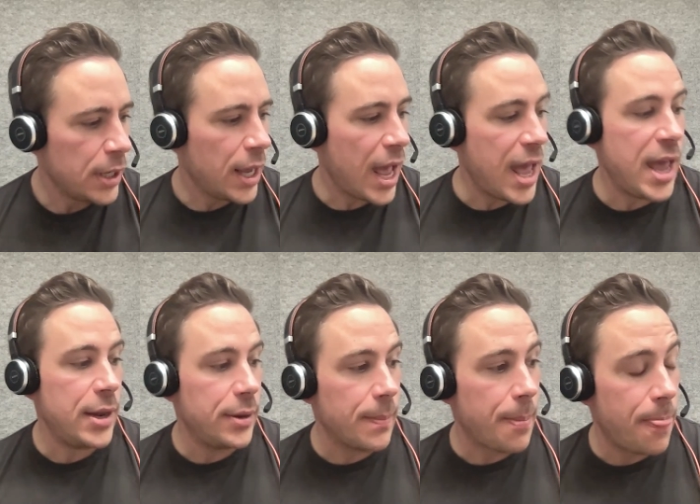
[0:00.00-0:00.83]
and,
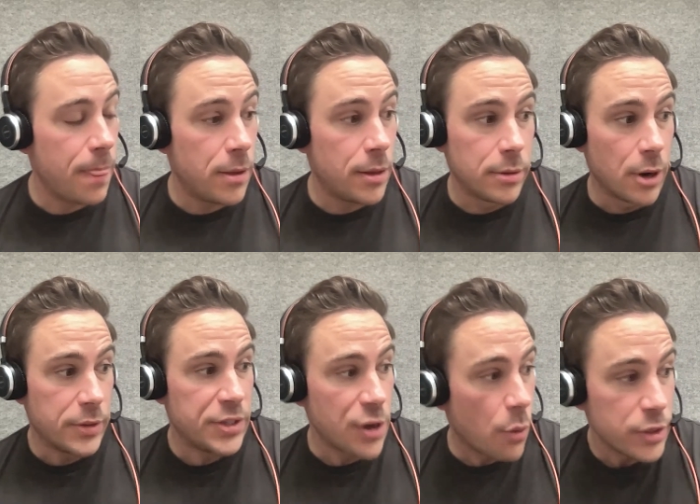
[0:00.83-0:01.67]

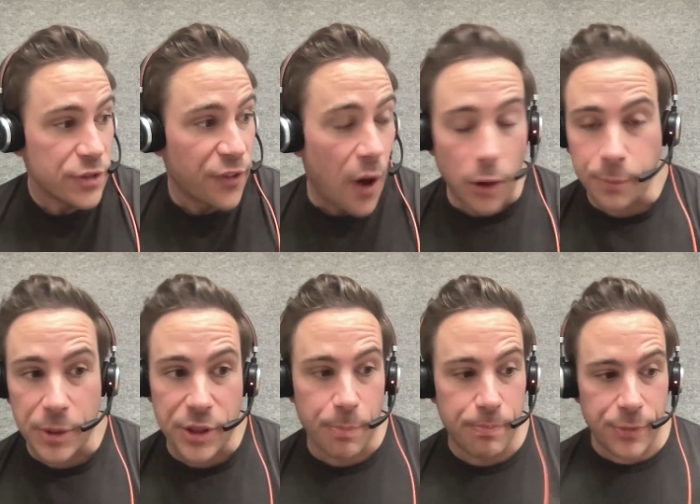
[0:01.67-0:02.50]
it's no one's fault, but
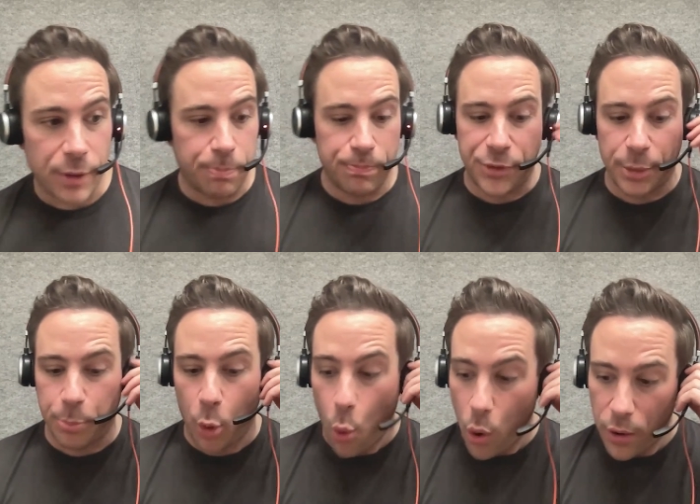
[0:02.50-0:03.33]
the
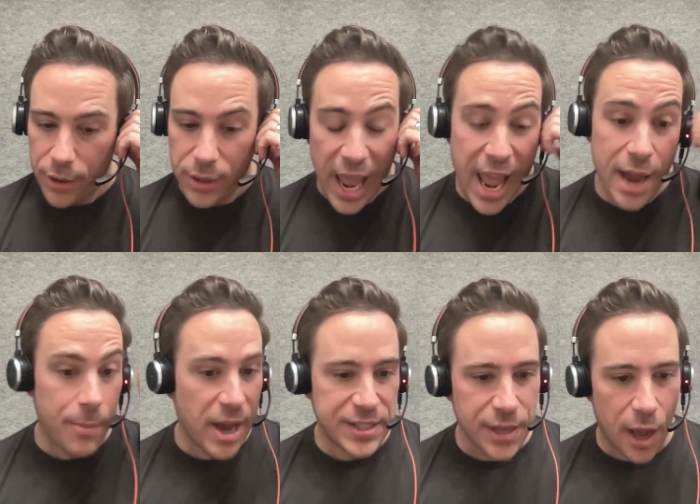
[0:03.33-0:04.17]
board and
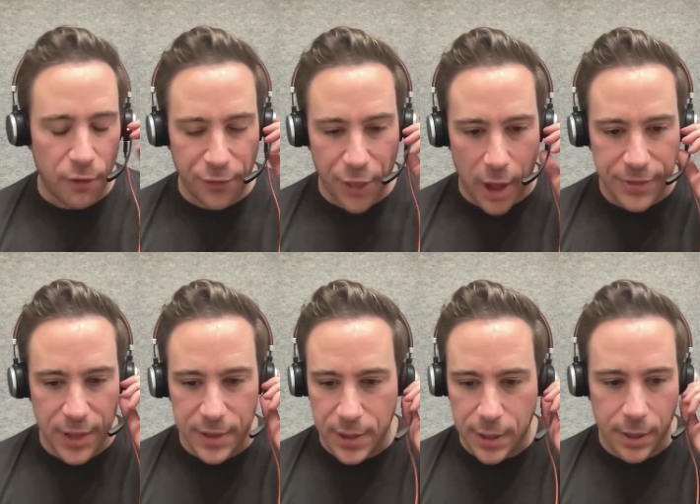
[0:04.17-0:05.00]
myself thought
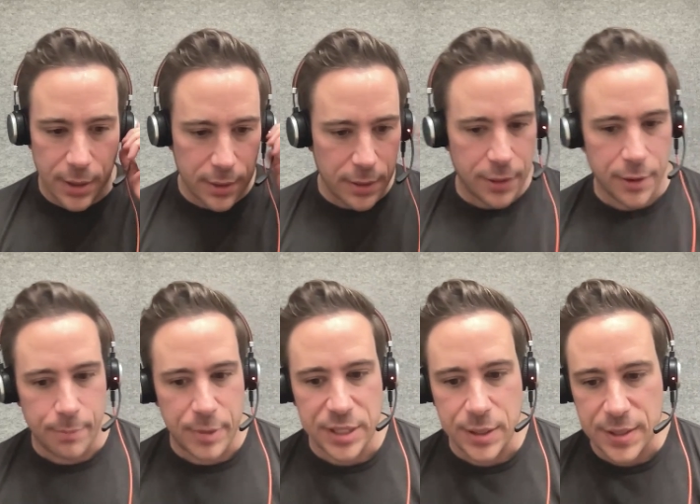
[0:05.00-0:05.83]
that the
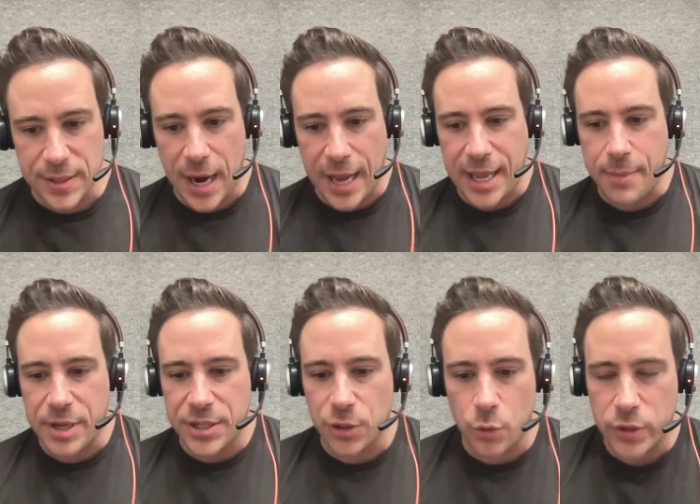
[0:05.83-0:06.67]
business that I came
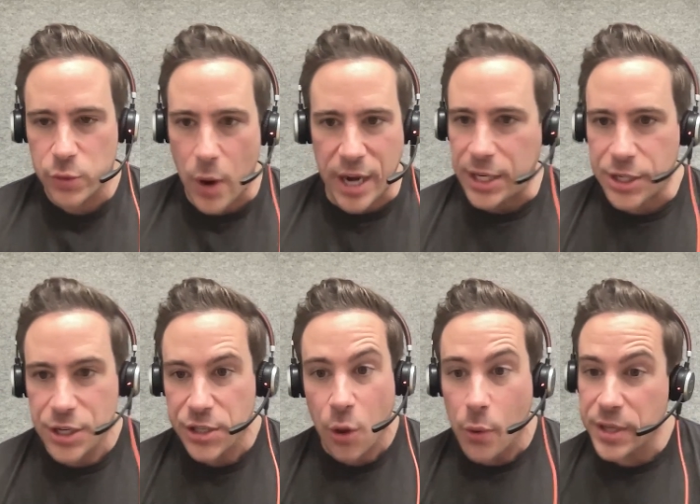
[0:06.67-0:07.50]
into was ready to
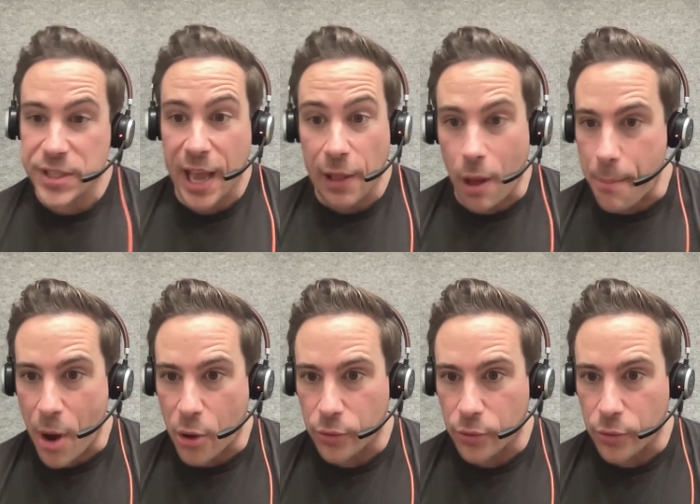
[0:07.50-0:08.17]
just go into scale up mode.